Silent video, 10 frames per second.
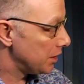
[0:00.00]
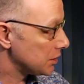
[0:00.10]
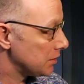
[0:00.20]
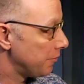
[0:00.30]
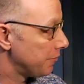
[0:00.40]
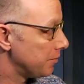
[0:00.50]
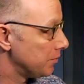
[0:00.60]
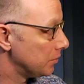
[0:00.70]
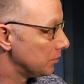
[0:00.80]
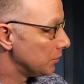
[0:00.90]
and some of
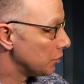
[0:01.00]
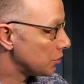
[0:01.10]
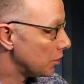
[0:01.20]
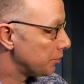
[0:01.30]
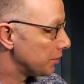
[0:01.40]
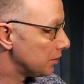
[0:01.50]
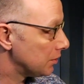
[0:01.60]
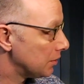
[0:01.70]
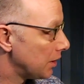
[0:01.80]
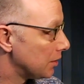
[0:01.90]
them
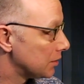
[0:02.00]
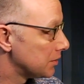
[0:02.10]
utopian. And